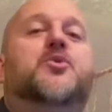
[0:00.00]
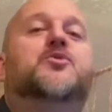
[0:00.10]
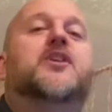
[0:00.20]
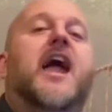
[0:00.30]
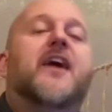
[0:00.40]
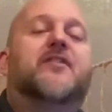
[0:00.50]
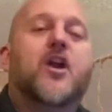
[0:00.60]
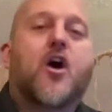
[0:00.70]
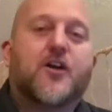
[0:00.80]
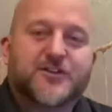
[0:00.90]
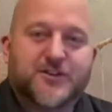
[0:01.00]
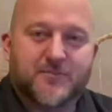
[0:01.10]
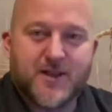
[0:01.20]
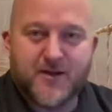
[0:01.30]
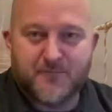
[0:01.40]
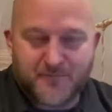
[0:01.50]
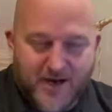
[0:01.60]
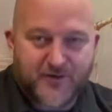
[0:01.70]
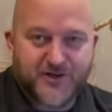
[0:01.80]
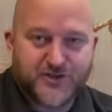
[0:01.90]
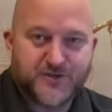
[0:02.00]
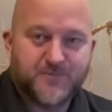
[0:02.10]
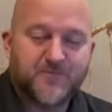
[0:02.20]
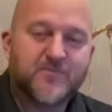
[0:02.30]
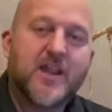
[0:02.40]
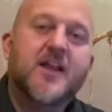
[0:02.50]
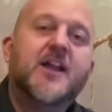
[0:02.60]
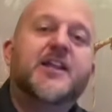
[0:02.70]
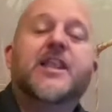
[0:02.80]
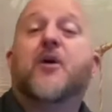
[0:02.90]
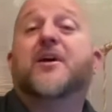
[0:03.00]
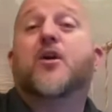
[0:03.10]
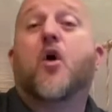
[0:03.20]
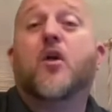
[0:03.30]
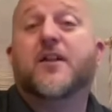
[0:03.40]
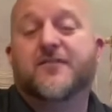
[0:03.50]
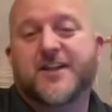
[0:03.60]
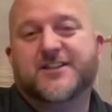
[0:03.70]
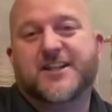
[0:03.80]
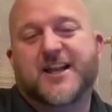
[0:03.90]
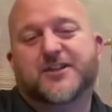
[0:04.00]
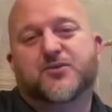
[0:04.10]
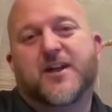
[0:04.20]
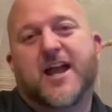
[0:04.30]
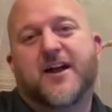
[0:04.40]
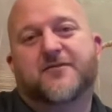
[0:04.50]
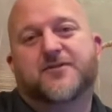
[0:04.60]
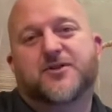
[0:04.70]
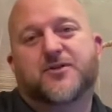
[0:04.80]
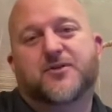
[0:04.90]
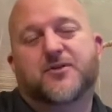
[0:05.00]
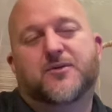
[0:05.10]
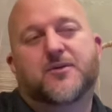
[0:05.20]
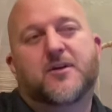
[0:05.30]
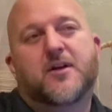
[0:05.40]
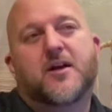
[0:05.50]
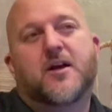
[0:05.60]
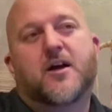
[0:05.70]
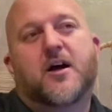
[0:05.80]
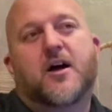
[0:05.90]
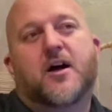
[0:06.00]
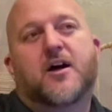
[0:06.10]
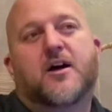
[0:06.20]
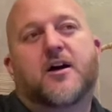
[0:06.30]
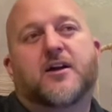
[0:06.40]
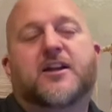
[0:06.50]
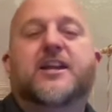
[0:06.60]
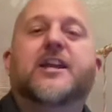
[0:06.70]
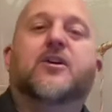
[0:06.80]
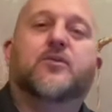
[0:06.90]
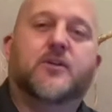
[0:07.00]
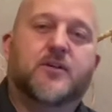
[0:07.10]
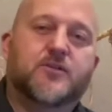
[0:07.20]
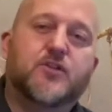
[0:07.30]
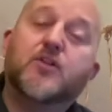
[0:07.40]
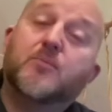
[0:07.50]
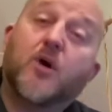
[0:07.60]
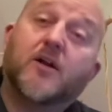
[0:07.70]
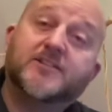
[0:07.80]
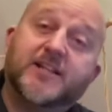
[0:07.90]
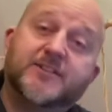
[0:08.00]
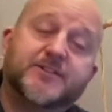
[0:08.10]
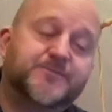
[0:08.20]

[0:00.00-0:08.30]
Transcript: to have an awesome marriage. Now, in all of these things, we have to yield to the process.